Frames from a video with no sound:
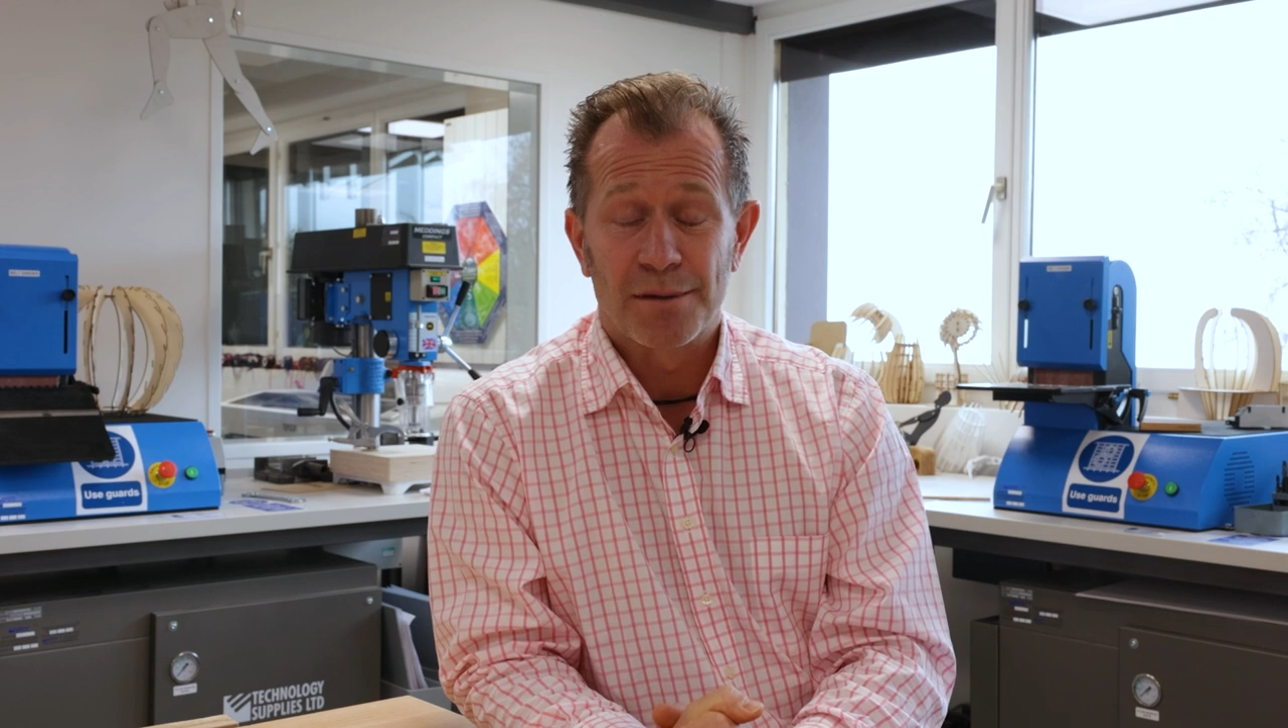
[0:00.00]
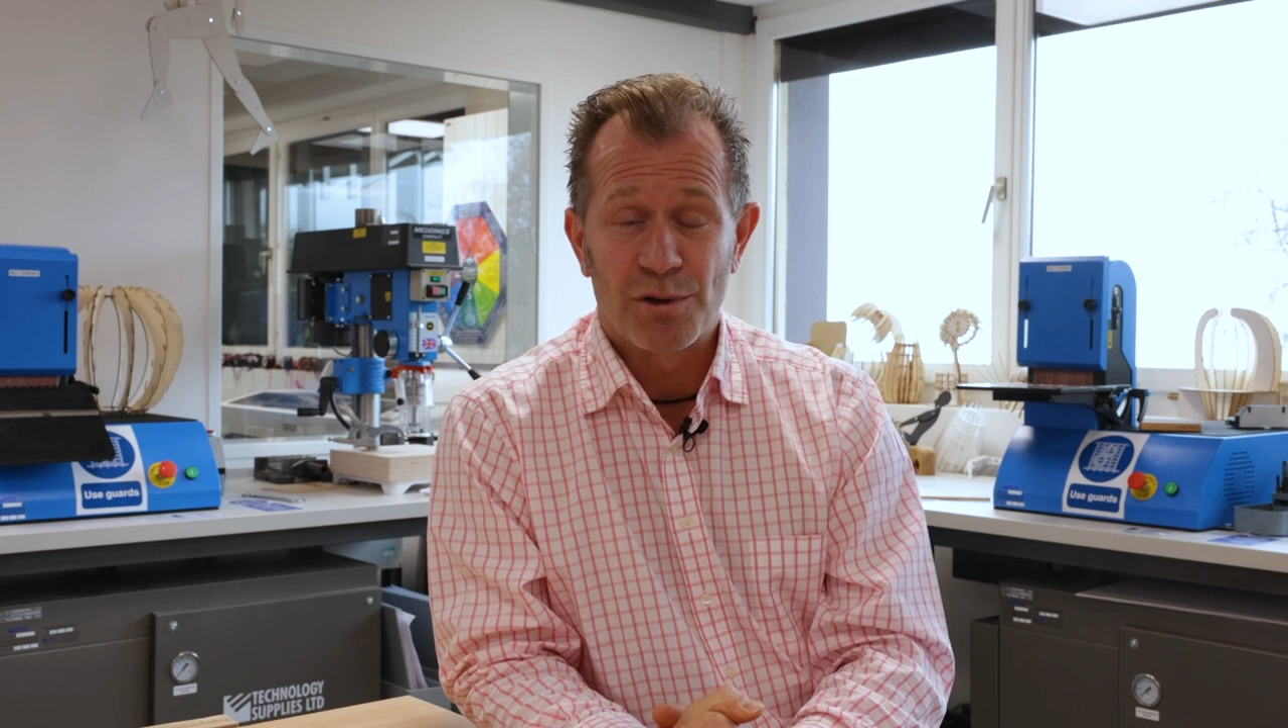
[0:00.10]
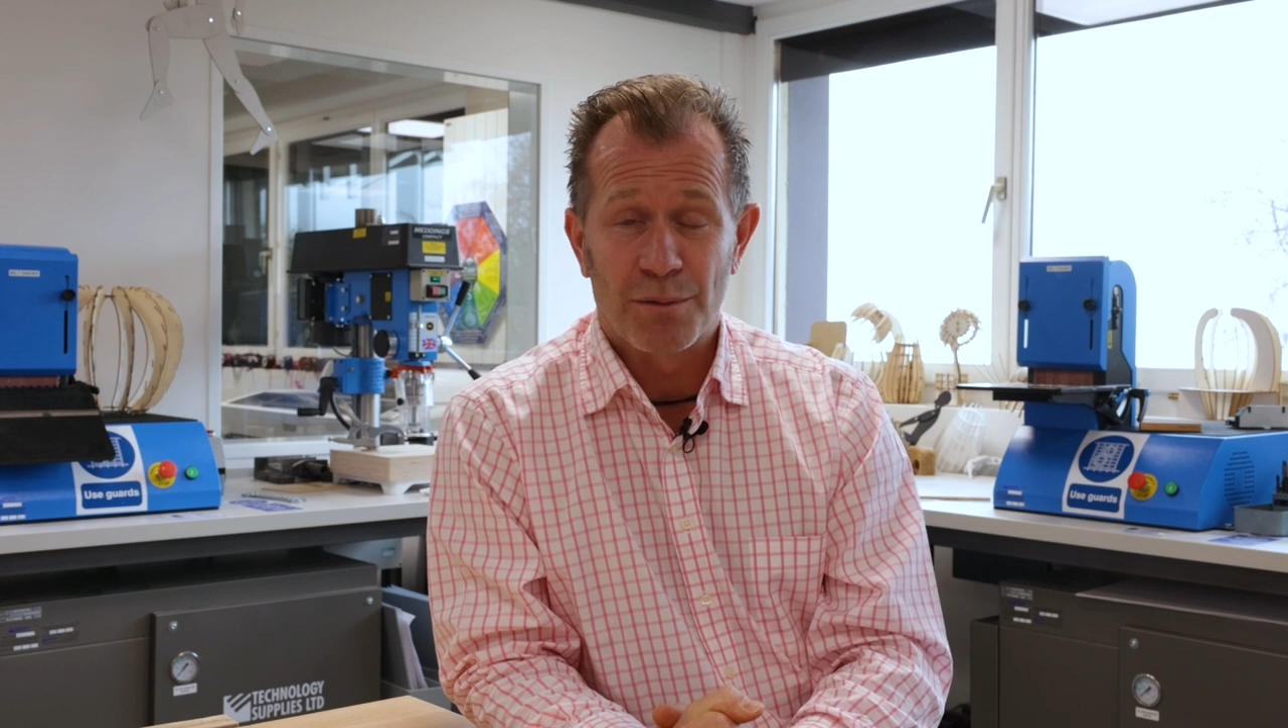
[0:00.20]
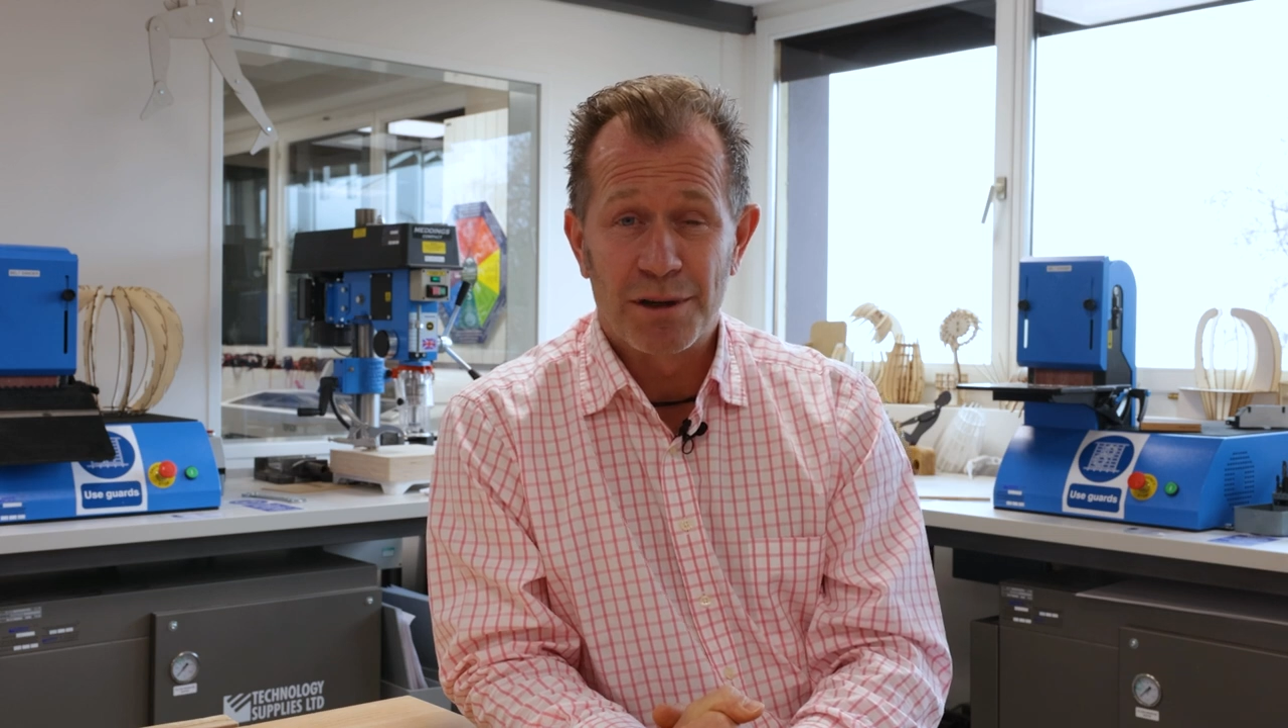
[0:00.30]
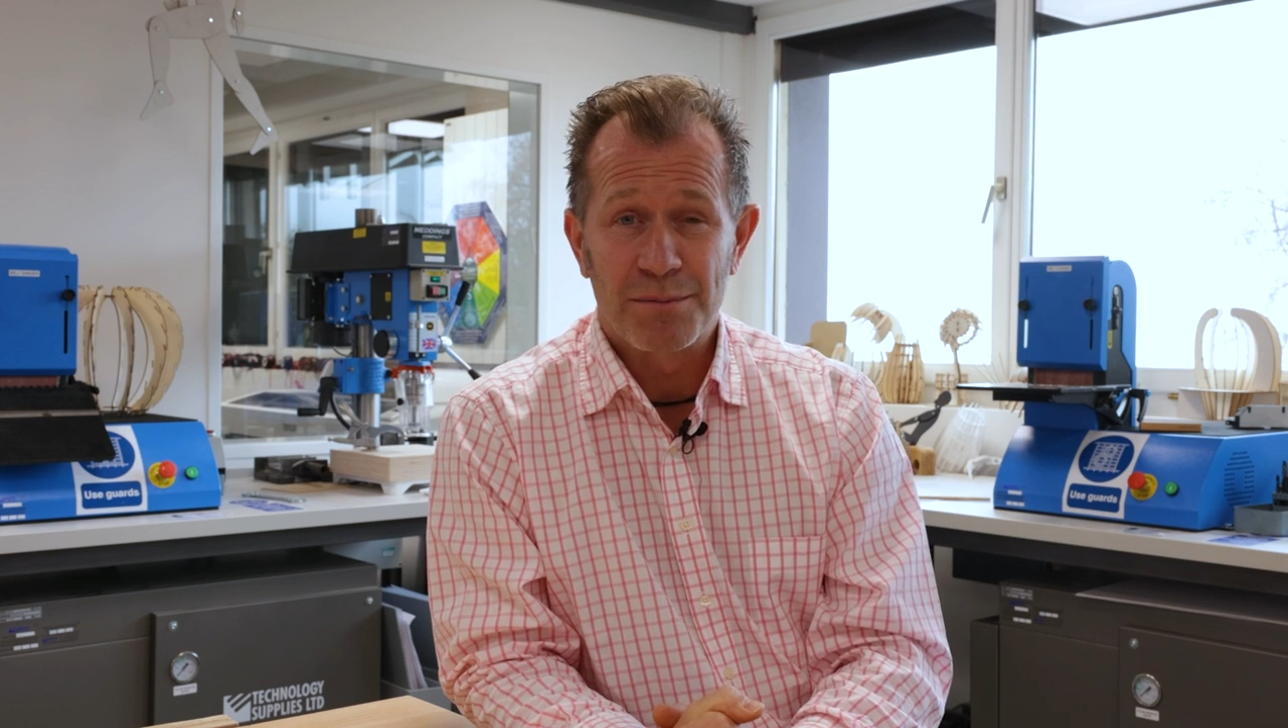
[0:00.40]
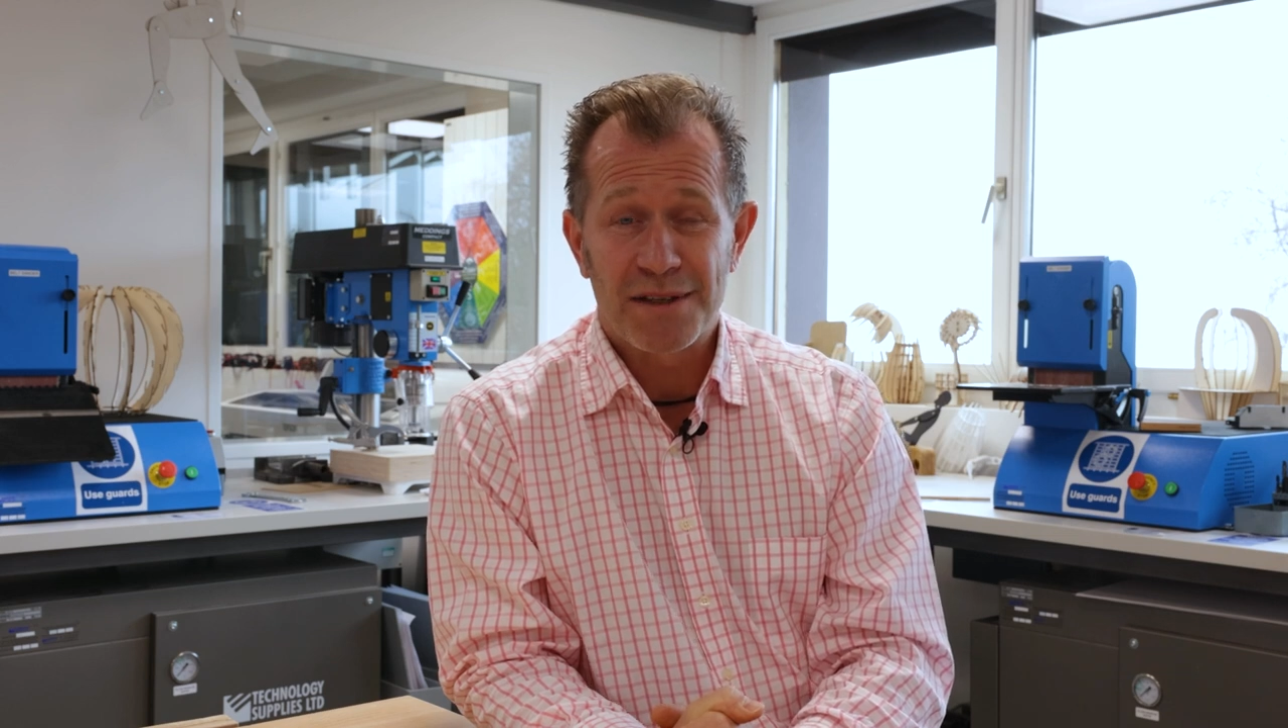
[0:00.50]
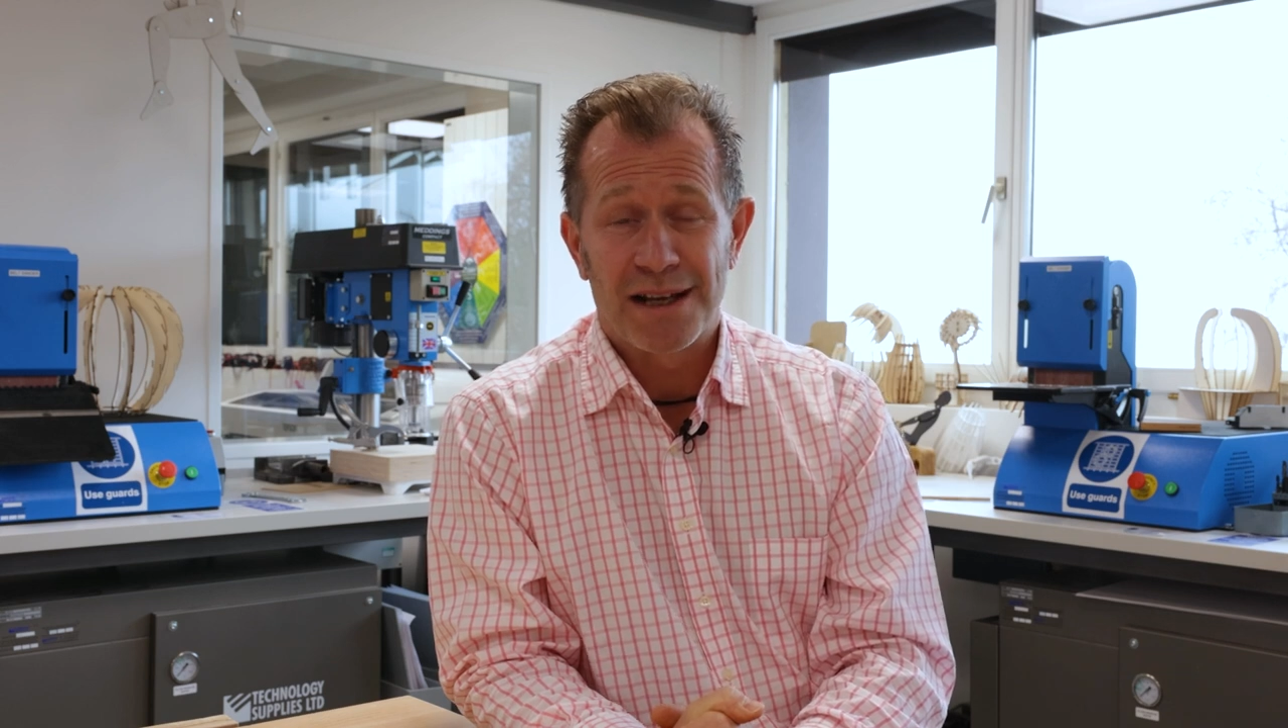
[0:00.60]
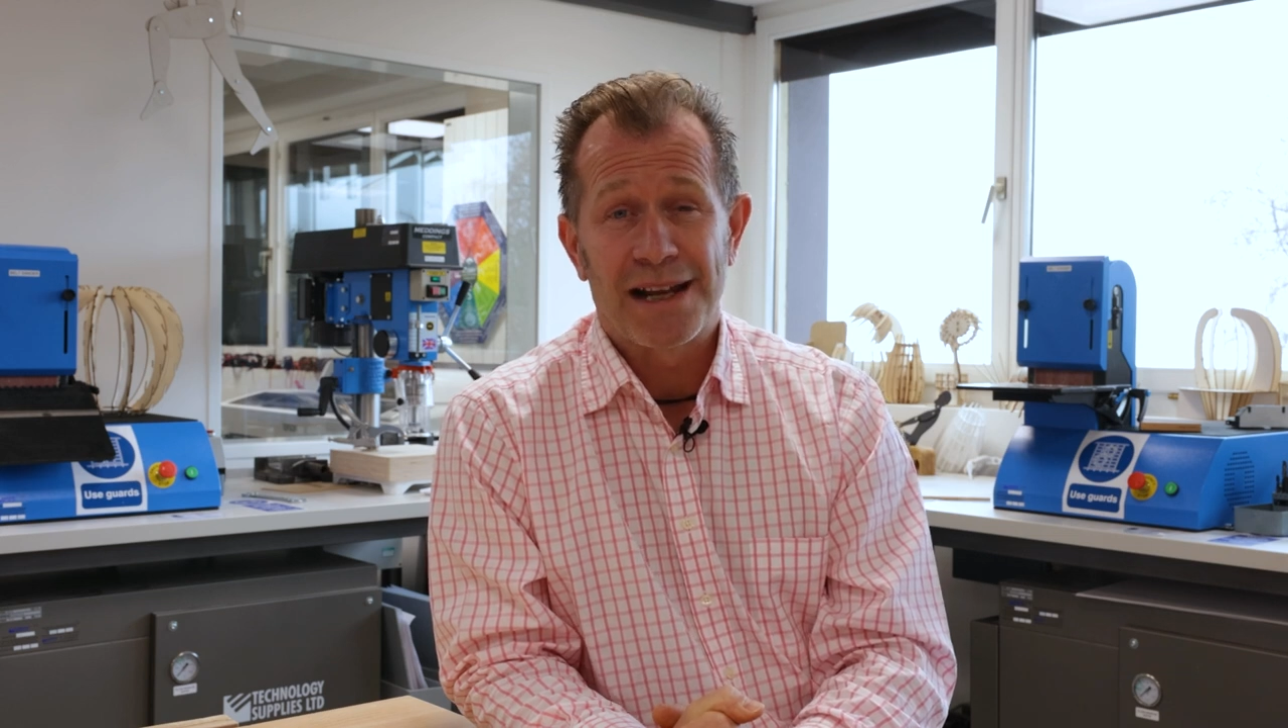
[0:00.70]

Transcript: at problems